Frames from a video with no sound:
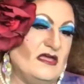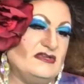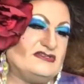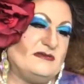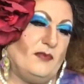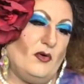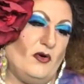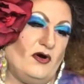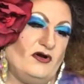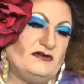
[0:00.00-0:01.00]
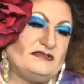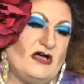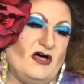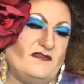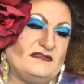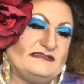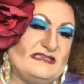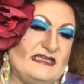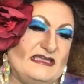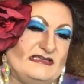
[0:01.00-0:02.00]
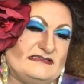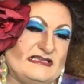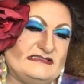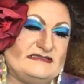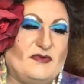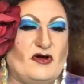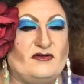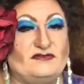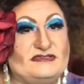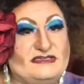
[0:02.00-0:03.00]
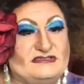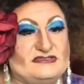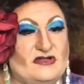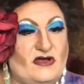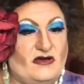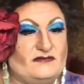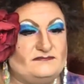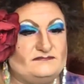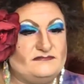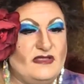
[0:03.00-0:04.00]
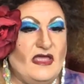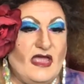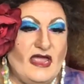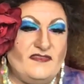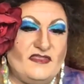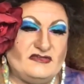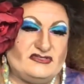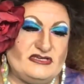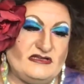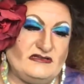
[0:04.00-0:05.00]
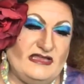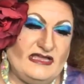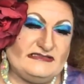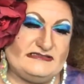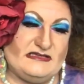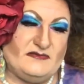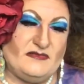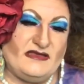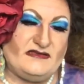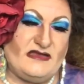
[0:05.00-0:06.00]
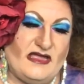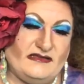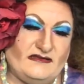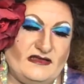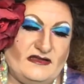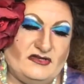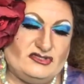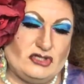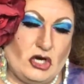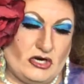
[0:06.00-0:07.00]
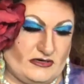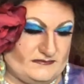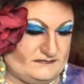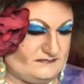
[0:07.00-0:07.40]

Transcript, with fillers: She pours all the seas and sparkles each star, and then she collects them at night in a jar.